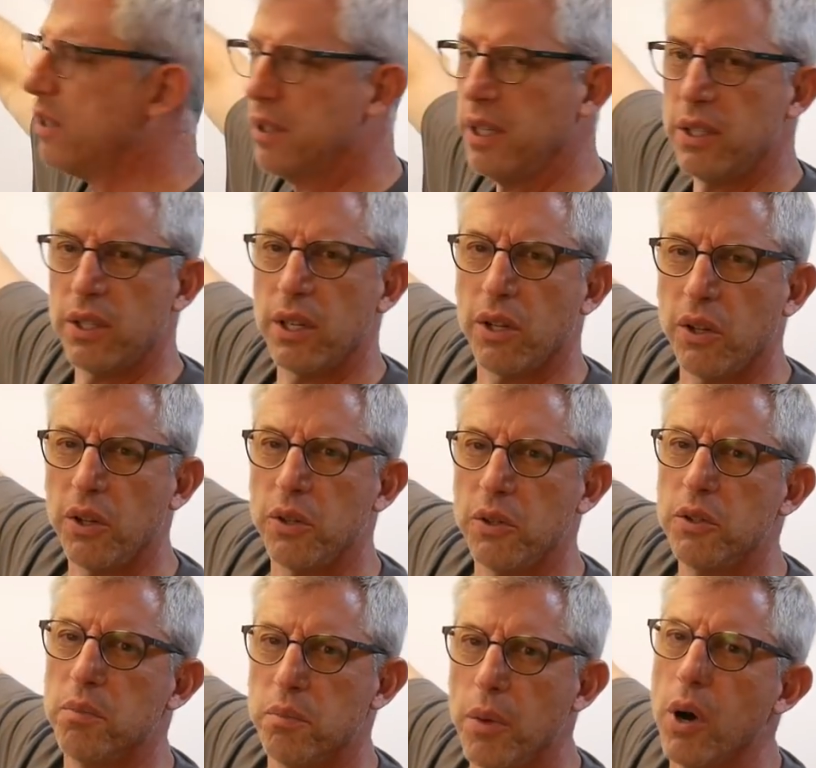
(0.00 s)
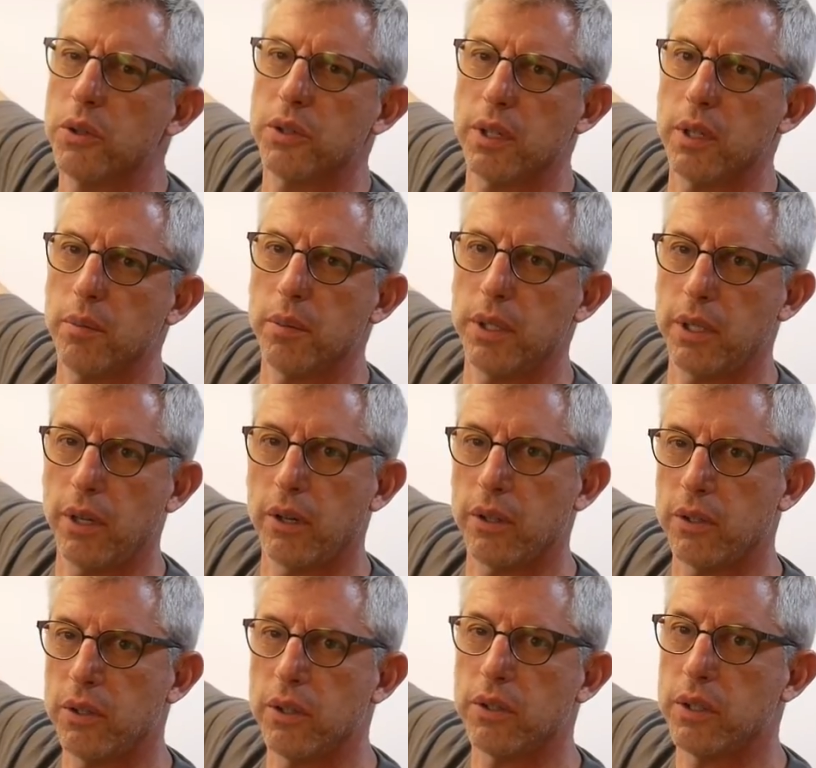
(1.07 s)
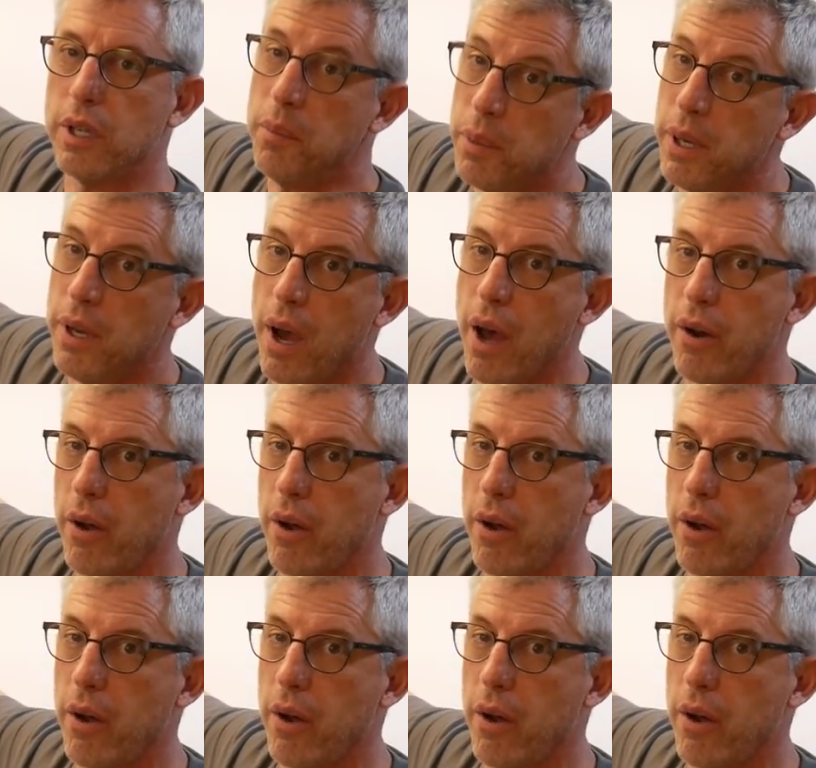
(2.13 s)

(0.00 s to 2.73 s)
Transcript: this includes most of the materials you'll see, but not